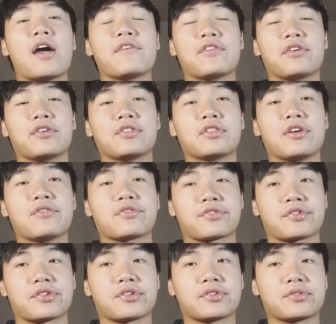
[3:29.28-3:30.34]
I fell in love with
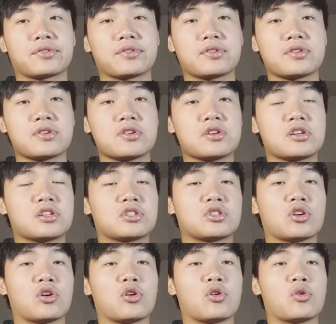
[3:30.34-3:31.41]
her.
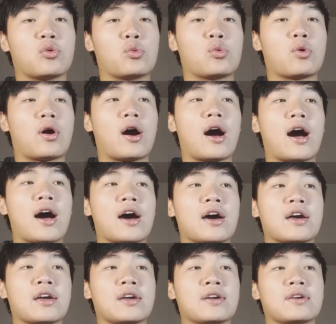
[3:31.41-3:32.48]
So
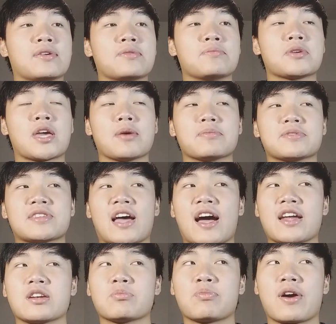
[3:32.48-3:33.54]
I became
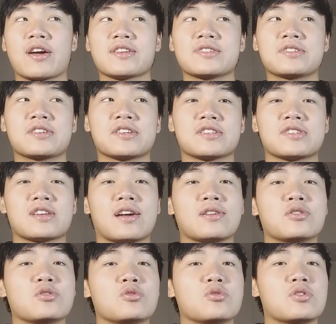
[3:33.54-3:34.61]
sad, depressed, because I
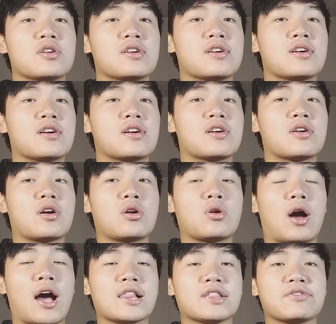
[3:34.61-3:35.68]
knew
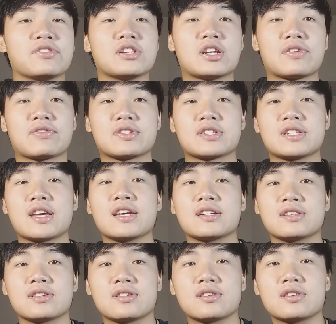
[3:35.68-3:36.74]
I live in a different state.